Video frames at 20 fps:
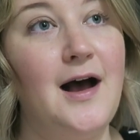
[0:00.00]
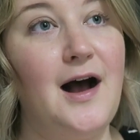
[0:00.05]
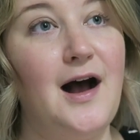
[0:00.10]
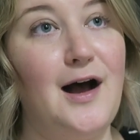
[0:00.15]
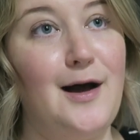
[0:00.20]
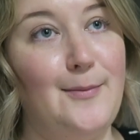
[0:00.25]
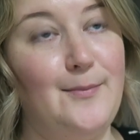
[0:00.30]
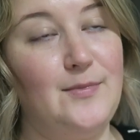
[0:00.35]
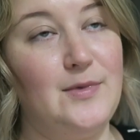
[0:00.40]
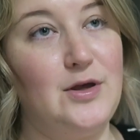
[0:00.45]

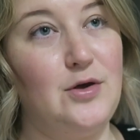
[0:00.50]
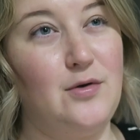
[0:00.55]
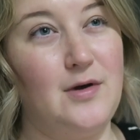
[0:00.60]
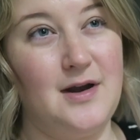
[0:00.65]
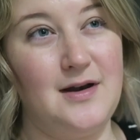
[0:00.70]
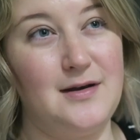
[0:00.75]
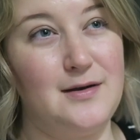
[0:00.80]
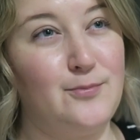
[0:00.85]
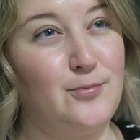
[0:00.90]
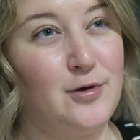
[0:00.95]
Um, you
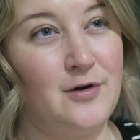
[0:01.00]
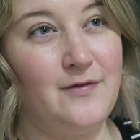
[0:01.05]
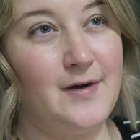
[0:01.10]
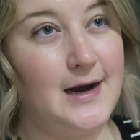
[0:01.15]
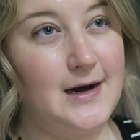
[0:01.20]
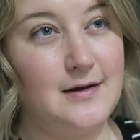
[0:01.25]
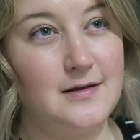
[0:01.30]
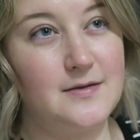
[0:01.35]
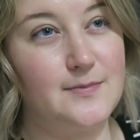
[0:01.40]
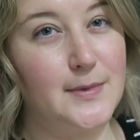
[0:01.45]
can
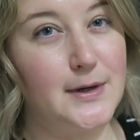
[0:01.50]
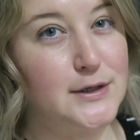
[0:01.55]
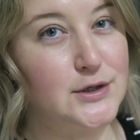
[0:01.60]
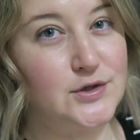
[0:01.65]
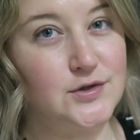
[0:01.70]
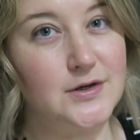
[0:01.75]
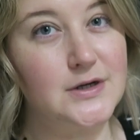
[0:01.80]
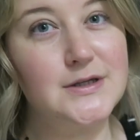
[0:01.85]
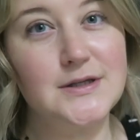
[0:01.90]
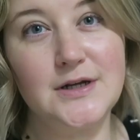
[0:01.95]
provide as
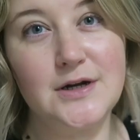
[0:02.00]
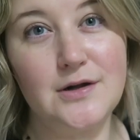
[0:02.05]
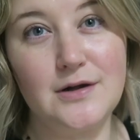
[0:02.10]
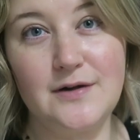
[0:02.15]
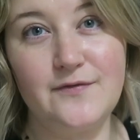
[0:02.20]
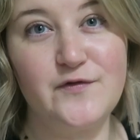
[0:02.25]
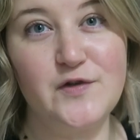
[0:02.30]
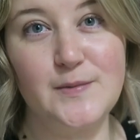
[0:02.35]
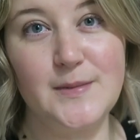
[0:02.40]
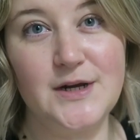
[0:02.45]
much or as little
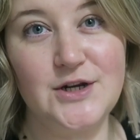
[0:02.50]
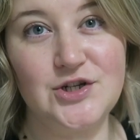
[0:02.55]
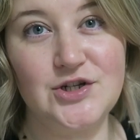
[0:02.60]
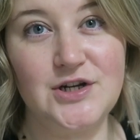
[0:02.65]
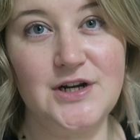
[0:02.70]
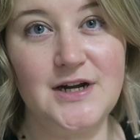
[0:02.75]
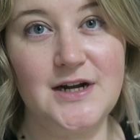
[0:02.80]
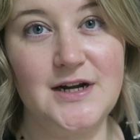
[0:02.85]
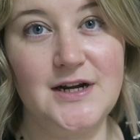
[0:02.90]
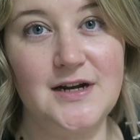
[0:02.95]

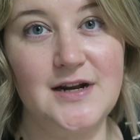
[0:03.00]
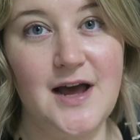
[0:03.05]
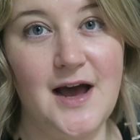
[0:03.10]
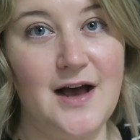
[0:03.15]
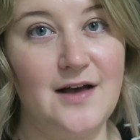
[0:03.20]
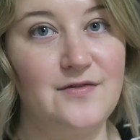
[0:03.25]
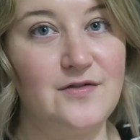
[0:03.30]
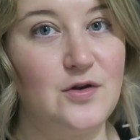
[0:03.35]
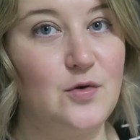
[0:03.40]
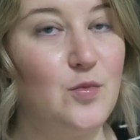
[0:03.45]
information
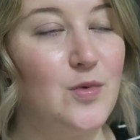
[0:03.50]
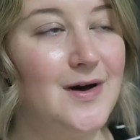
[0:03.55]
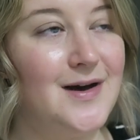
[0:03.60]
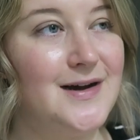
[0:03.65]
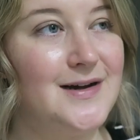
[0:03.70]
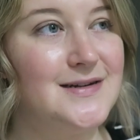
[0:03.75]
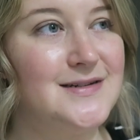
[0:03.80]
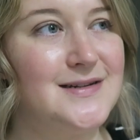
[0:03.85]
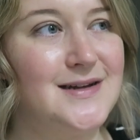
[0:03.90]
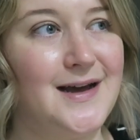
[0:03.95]
as you
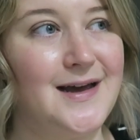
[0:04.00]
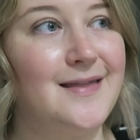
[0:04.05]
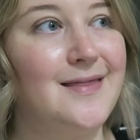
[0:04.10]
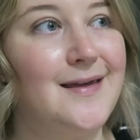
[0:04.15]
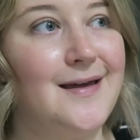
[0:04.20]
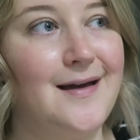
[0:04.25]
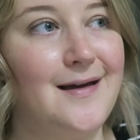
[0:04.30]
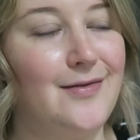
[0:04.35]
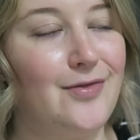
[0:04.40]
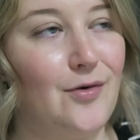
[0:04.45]
want. I
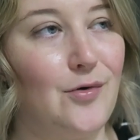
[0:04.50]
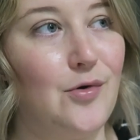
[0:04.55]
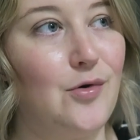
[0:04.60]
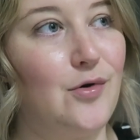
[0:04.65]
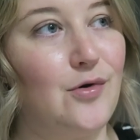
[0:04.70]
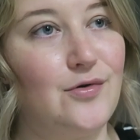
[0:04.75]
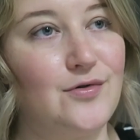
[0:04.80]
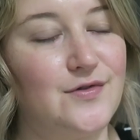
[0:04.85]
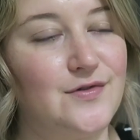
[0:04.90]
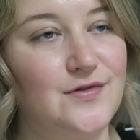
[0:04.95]
think the
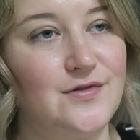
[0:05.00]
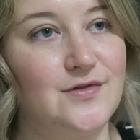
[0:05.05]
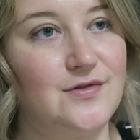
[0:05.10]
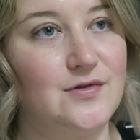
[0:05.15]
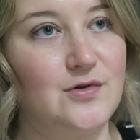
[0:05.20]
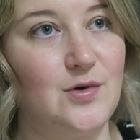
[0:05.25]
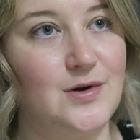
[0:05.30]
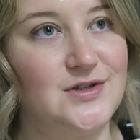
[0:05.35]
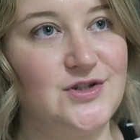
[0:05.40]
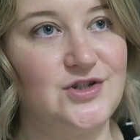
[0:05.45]
whole
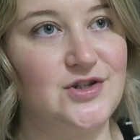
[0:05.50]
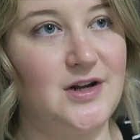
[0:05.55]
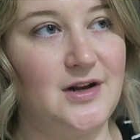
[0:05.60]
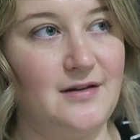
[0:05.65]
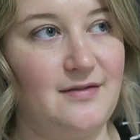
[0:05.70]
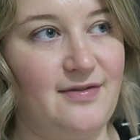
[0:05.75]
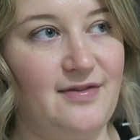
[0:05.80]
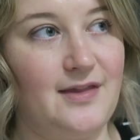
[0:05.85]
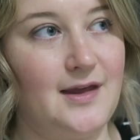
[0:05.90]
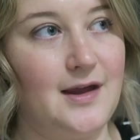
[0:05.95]

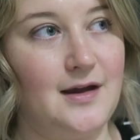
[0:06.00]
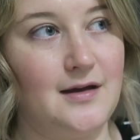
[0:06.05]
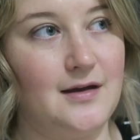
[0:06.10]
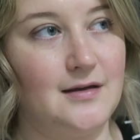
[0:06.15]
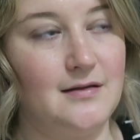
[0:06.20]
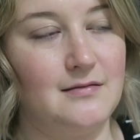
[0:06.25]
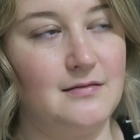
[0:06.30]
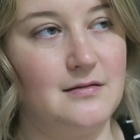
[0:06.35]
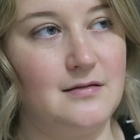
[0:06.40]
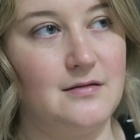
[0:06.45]
question thing
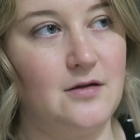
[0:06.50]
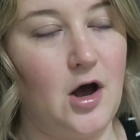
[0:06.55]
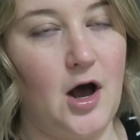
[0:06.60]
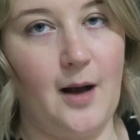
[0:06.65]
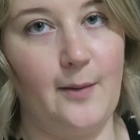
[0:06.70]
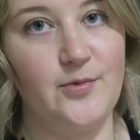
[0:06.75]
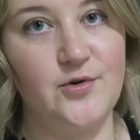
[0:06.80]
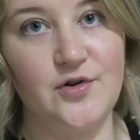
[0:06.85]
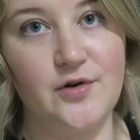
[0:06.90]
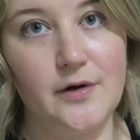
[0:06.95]
is
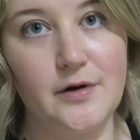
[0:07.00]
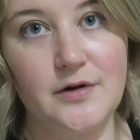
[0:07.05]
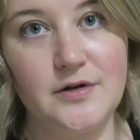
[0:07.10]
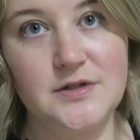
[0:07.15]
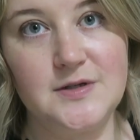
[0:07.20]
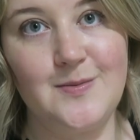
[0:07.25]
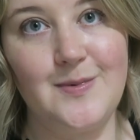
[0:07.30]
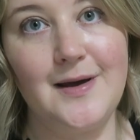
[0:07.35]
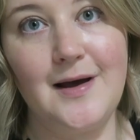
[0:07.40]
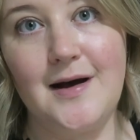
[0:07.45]
optional,
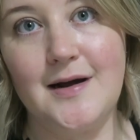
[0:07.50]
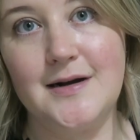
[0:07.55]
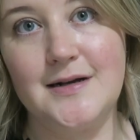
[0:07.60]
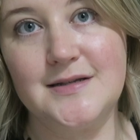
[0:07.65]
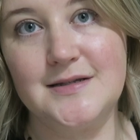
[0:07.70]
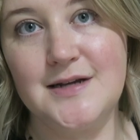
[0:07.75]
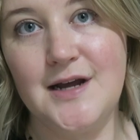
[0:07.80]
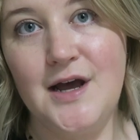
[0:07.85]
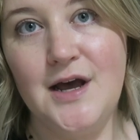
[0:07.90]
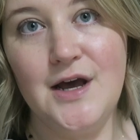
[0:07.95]
to be
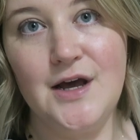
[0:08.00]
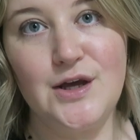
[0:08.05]
honest